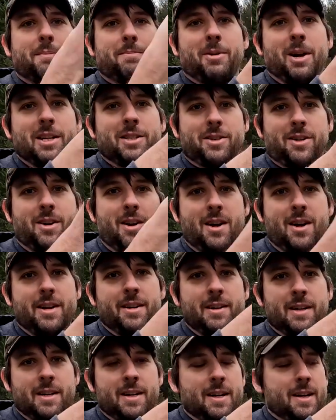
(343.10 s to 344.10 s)
suppressor on.
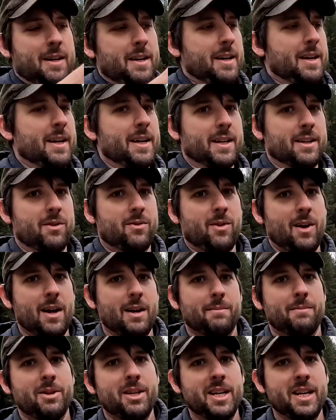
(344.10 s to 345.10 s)

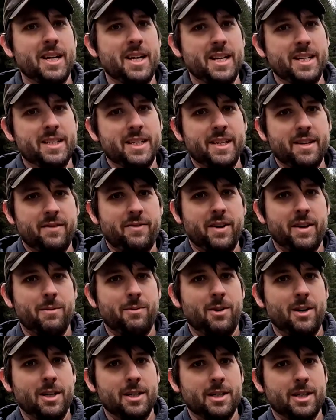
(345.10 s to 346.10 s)
Incredibly easy if I
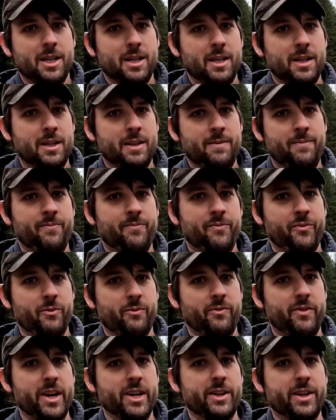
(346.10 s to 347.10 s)
want,
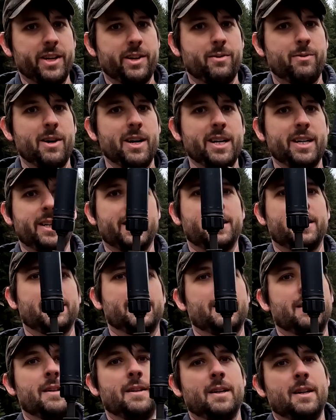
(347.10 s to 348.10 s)
very quick.
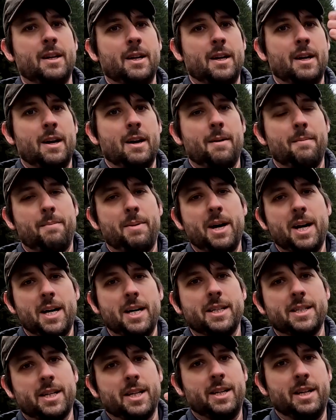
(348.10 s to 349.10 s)

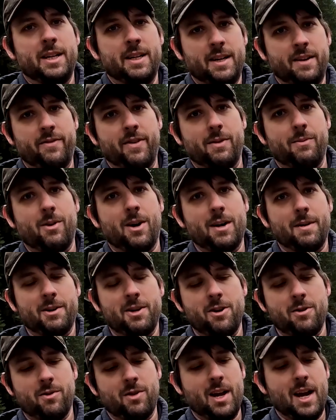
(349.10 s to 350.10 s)
But if I want to
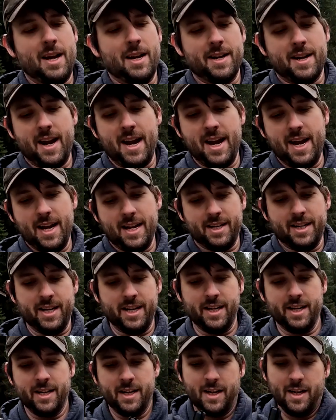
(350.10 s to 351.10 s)
go light and
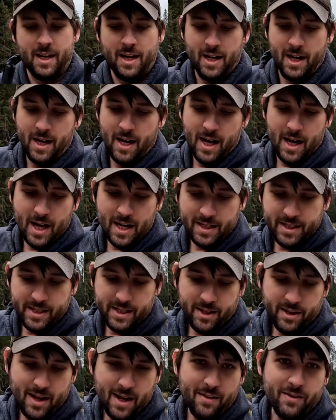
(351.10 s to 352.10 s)
handy, I
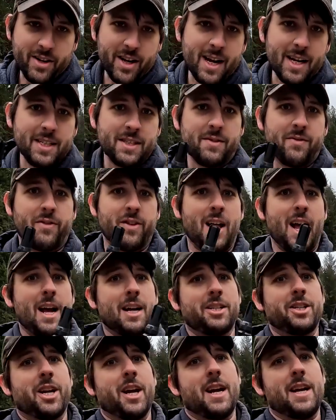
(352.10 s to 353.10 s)
still have a nice
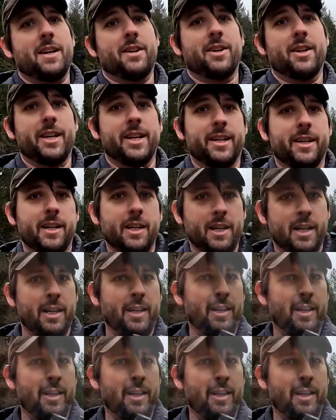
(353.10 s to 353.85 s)
flash hider here.